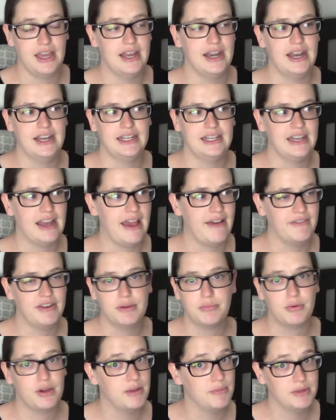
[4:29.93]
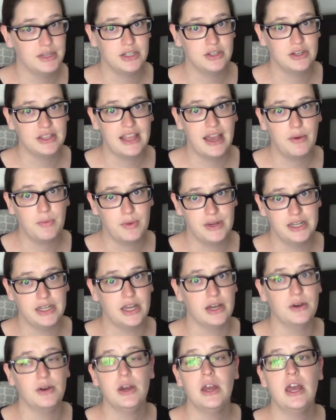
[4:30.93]
And I didn't have an appointment during that
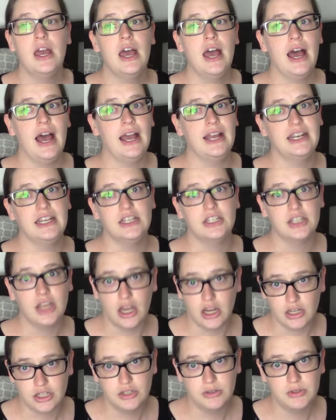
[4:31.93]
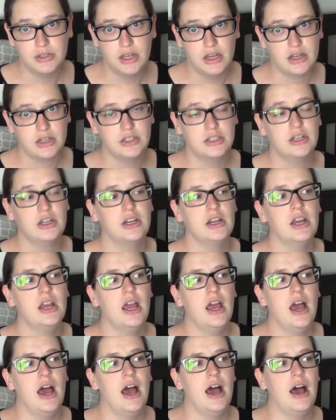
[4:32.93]
window. I didn't talk to a doctor.
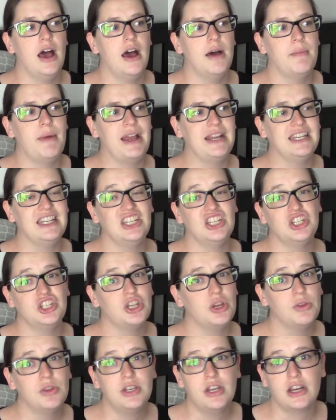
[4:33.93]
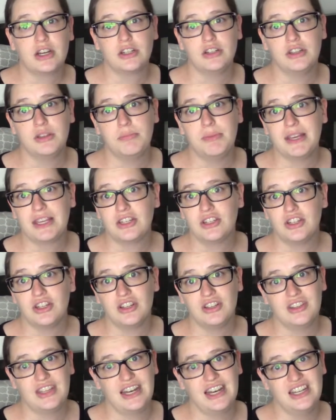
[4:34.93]
Um, I didn't show the doctor the
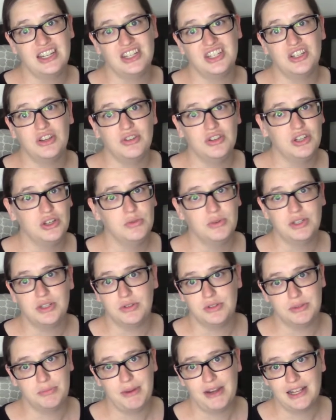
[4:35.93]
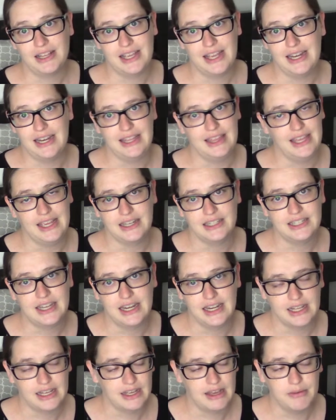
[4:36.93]
picture that I just showed you, which was barely anything,
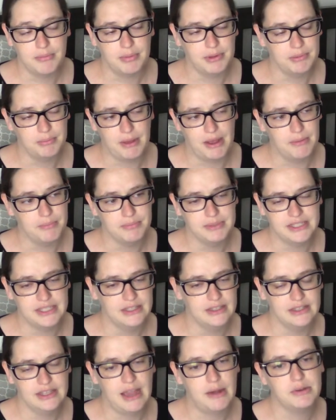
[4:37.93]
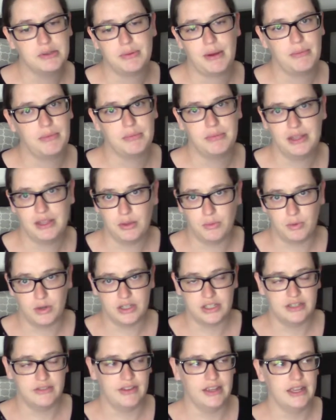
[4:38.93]
tiny couple bumps. And that was probably the
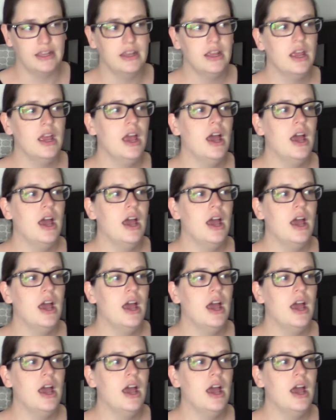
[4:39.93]
worst of it.